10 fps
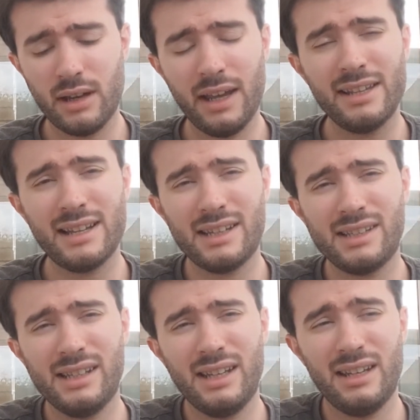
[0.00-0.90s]
it is
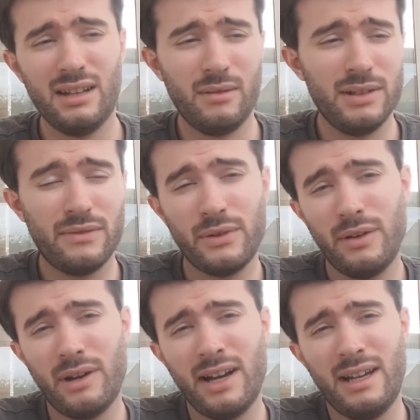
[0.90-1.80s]
actually, you know, it's
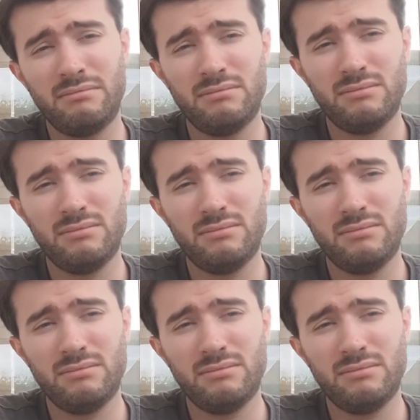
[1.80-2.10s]
free right now.